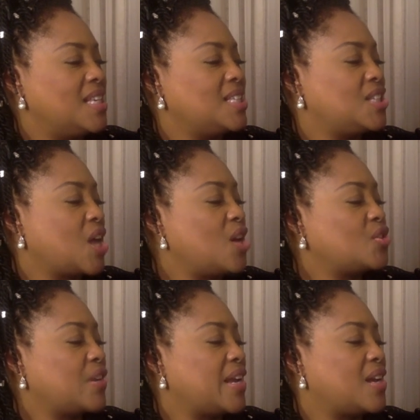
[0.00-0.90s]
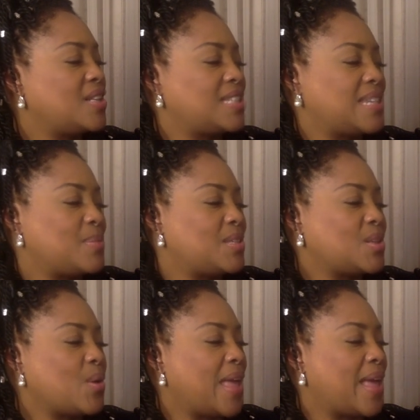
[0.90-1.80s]
Cendrillon seemed
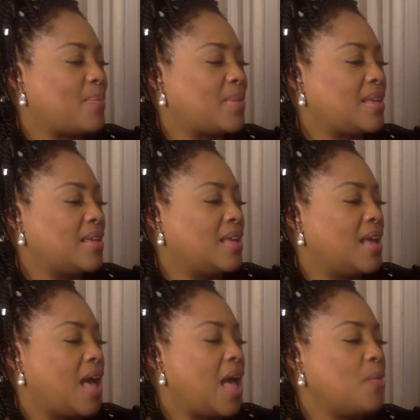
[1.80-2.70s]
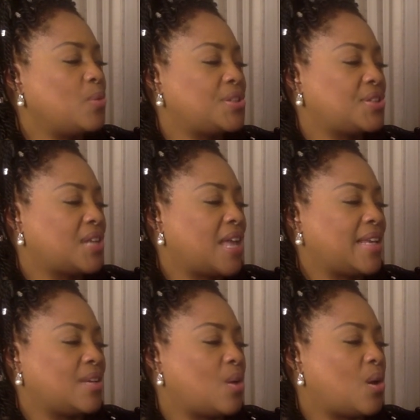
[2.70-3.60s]
so happy. I wish that I
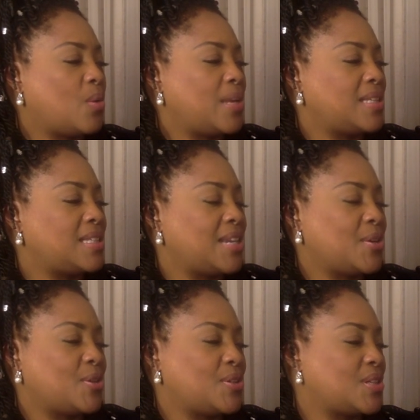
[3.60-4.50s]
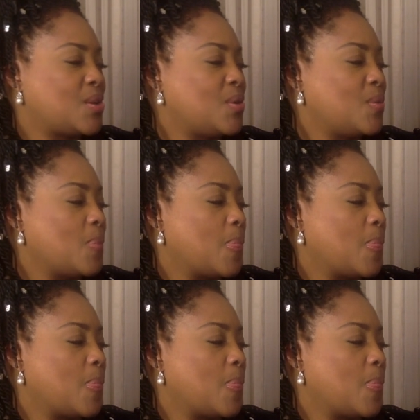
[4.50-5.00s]
could always see her so.